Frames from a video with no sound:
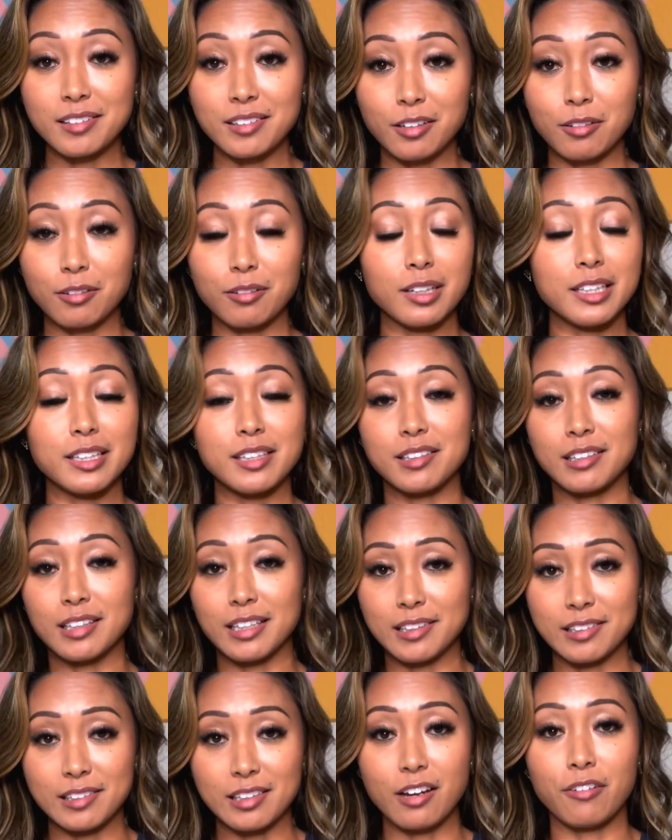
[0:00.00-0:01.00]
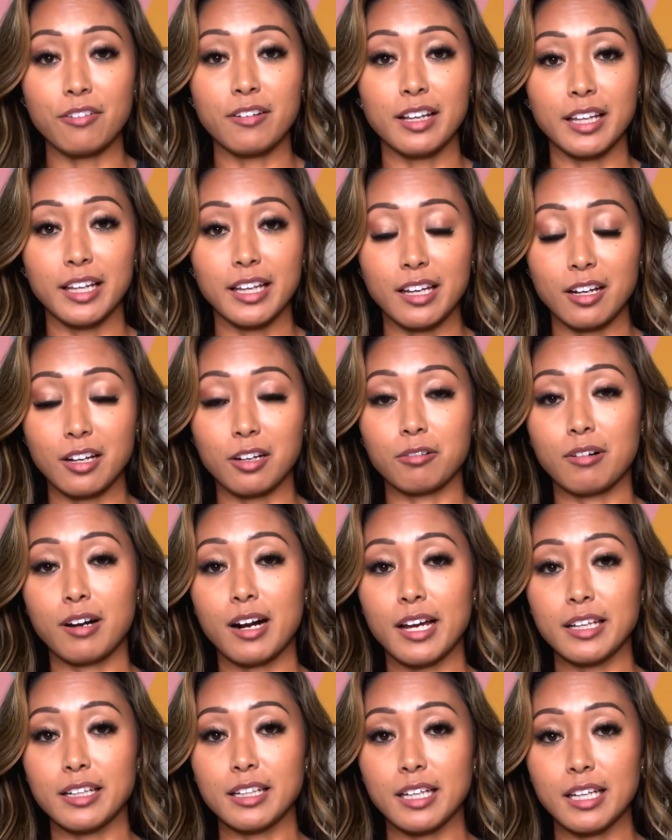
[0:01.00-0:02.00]
So it's definitely a
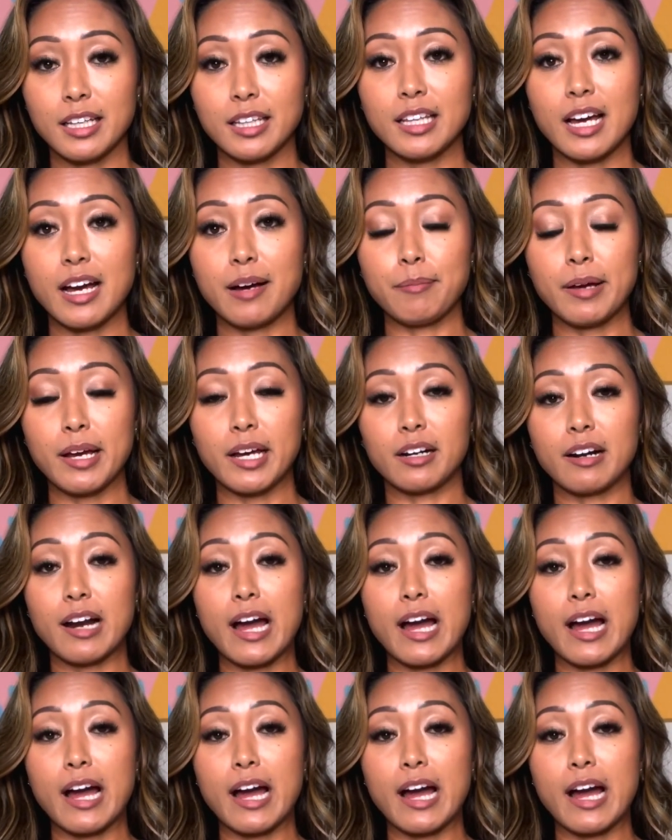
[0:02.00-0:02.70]
grind in that manner.